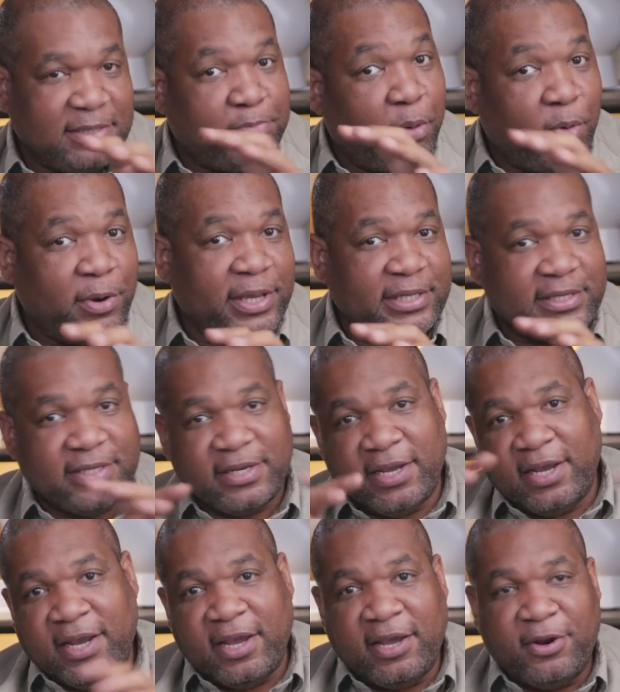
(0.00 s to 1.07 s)
points
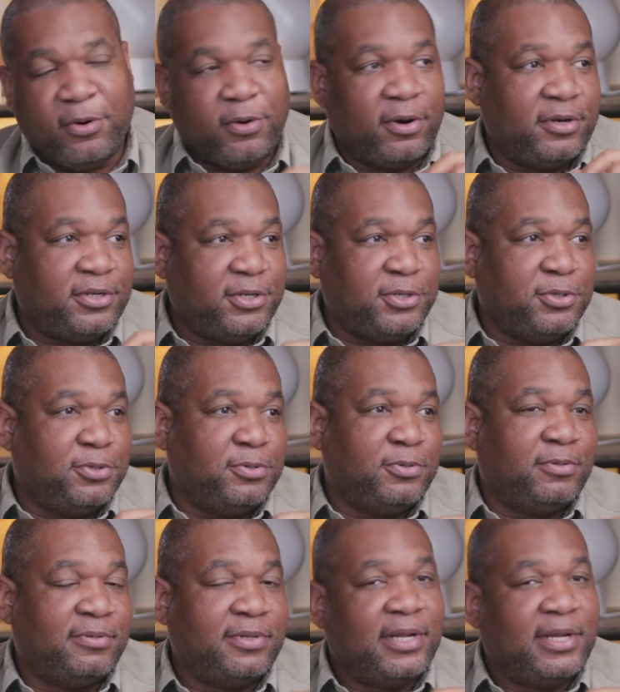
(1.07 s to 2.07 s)
in order to